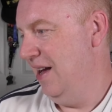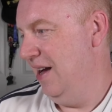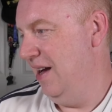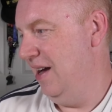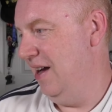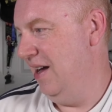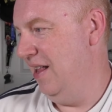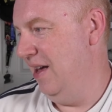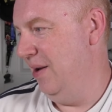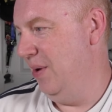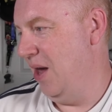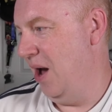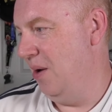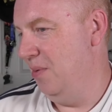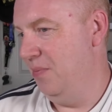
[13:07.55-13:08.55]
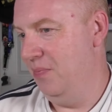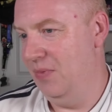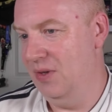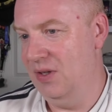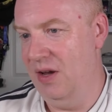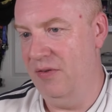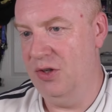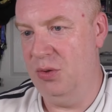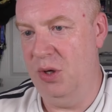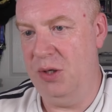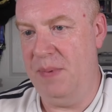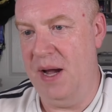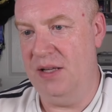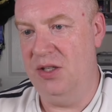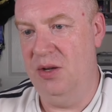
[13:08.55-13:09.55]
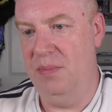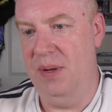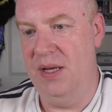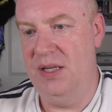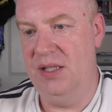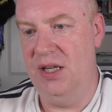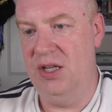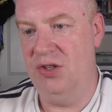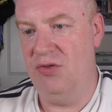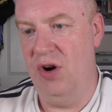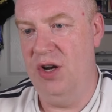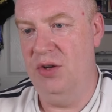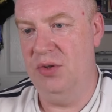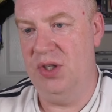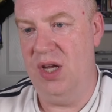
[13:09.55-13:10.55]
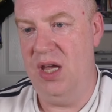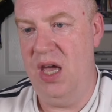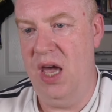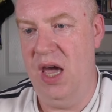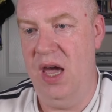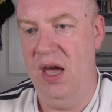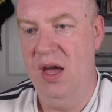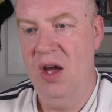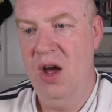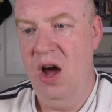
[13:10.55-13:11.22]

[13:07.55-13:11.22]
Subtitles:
There we go. So if I switch back to the PC screen, you'll see here